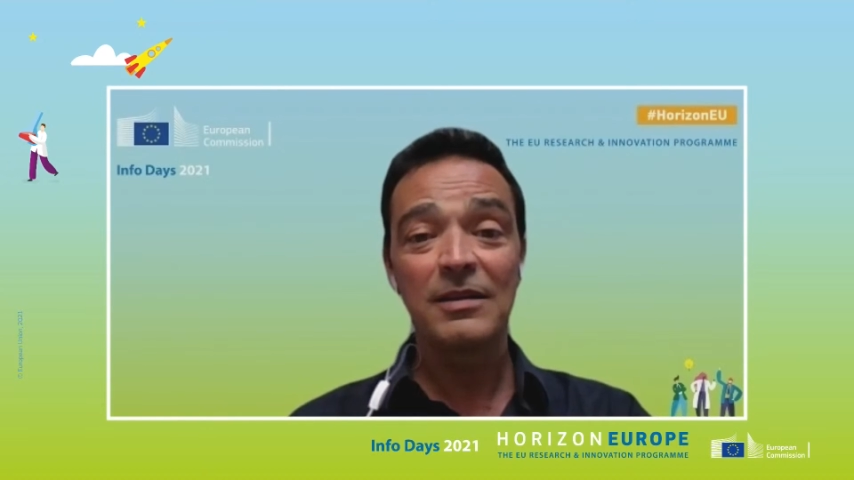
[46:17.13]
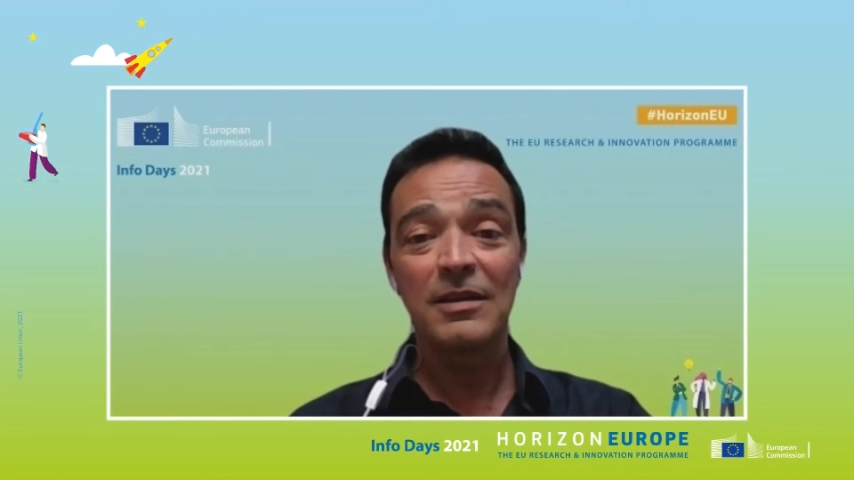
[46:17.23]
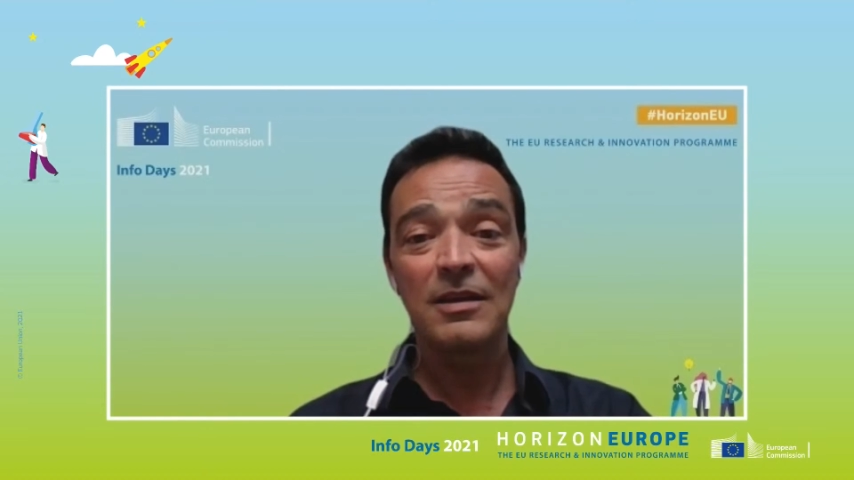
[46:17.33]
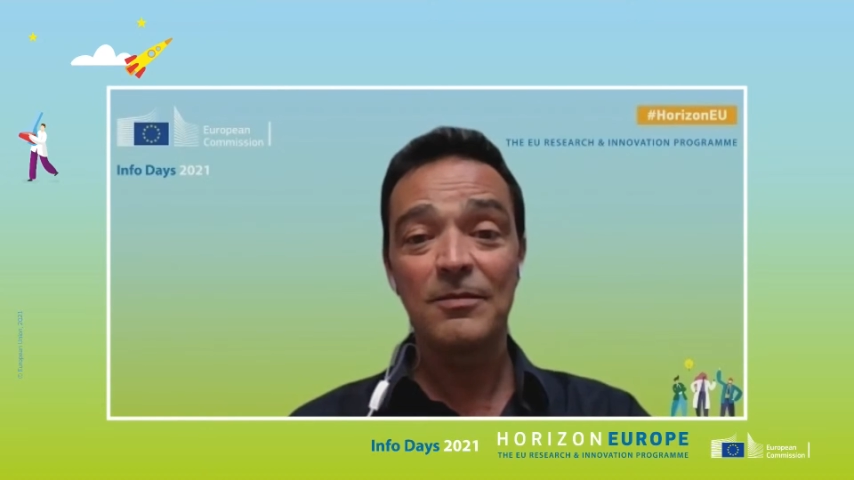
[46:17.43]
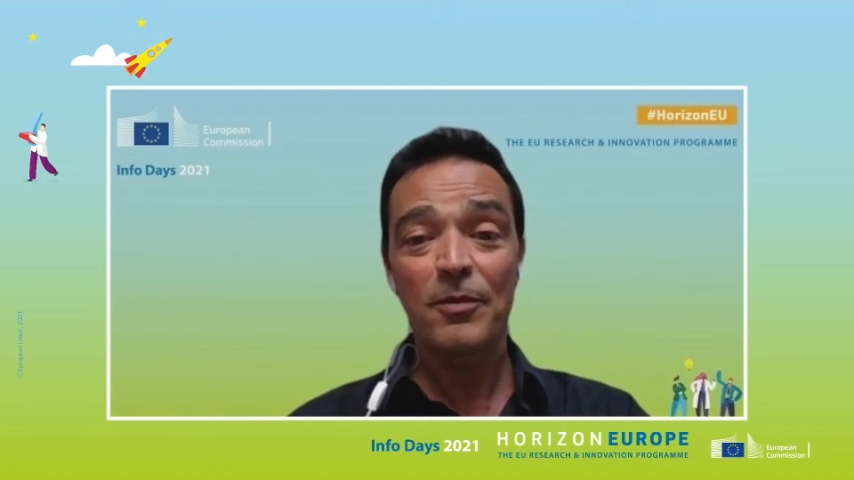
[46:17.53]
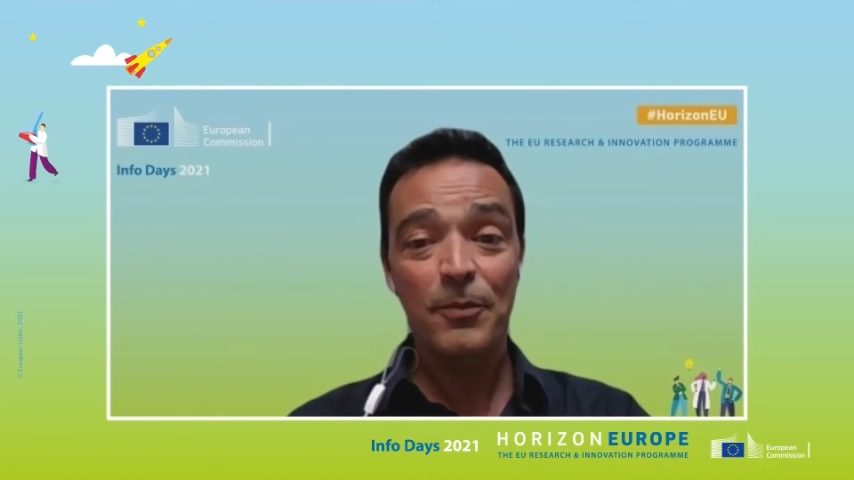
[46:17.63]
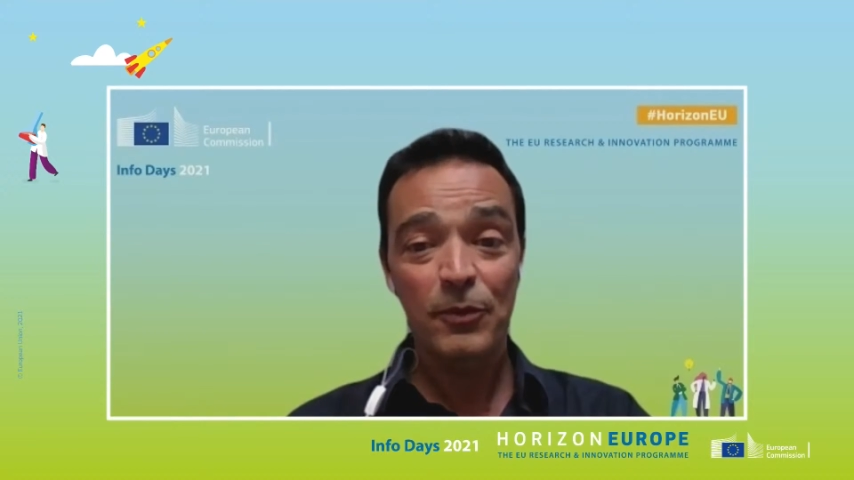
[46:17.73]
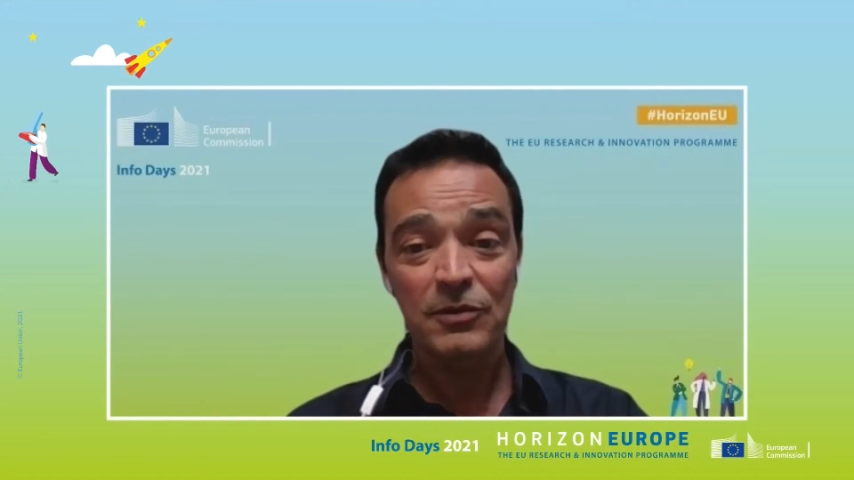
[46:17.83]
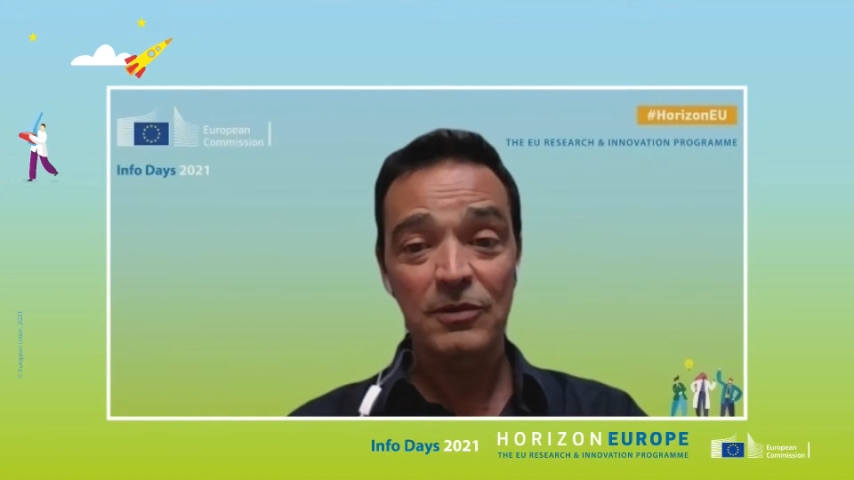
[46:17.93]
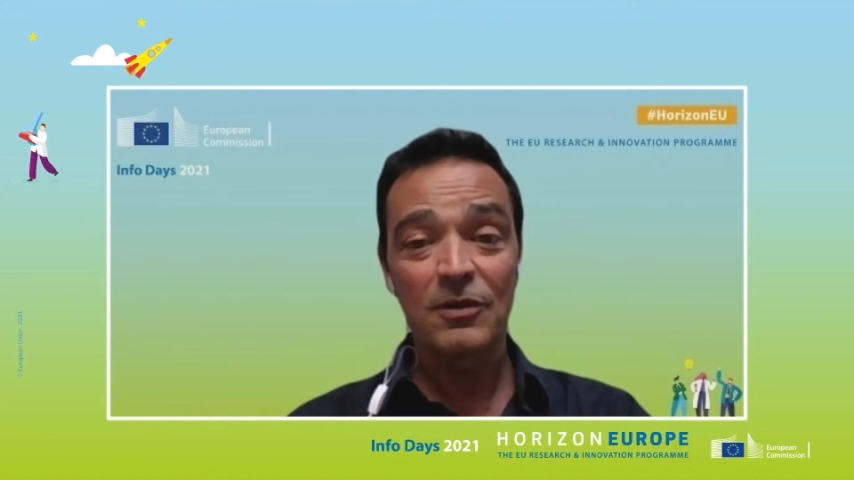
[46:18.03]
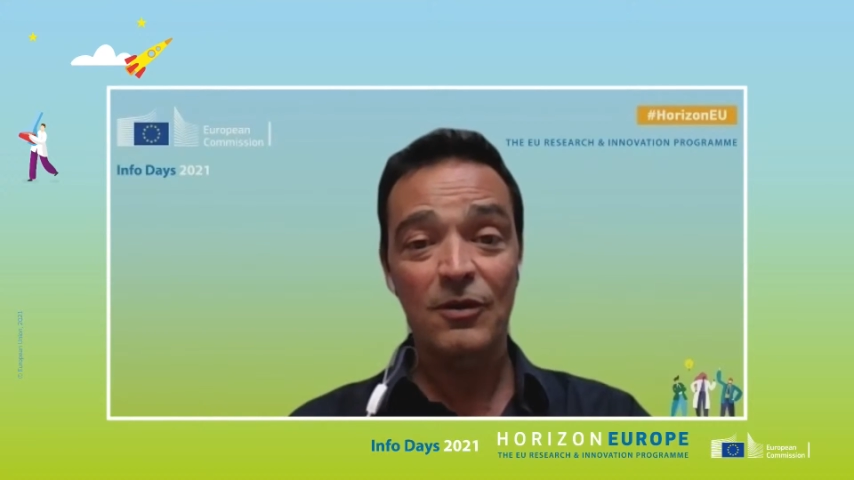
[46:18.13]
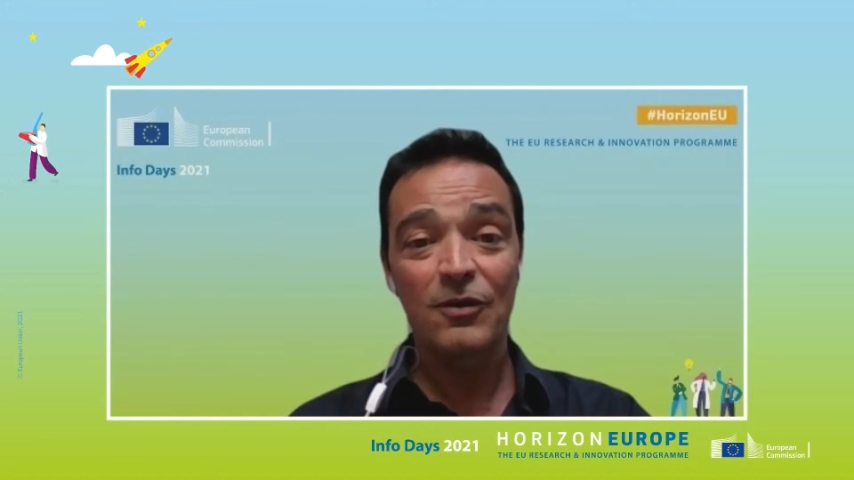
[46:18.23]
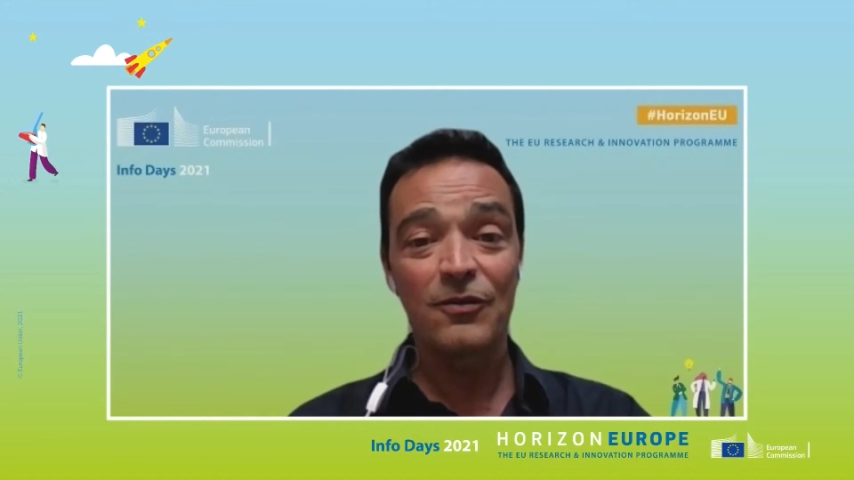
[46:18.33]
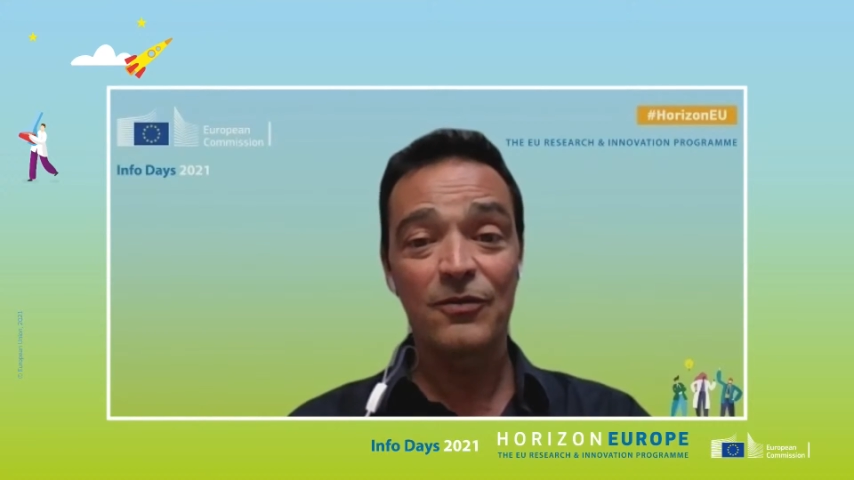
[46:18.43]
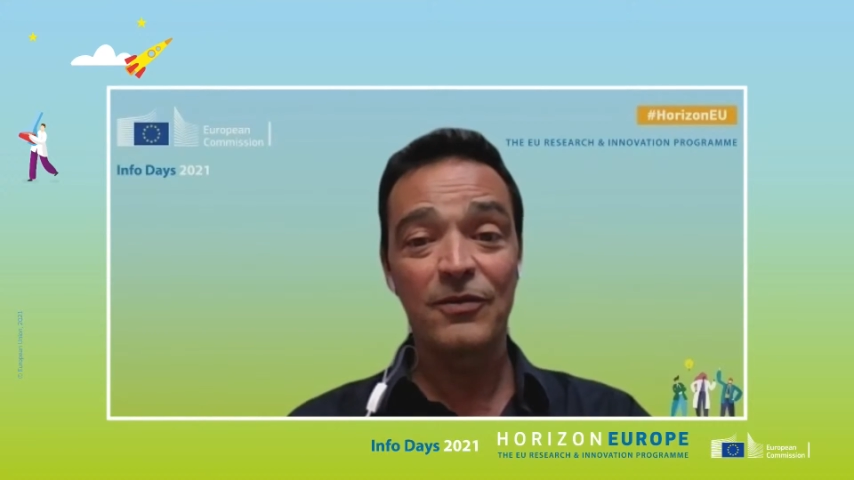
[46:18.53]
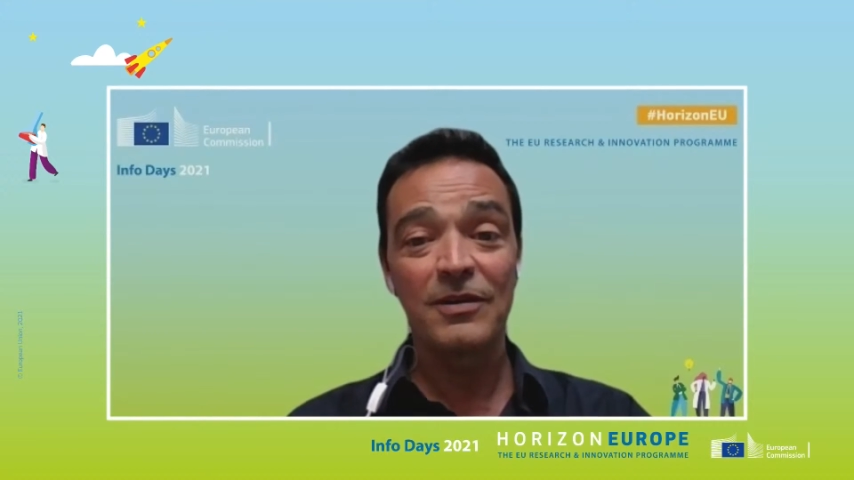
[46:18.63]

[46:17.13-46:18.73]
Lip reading: the proposer of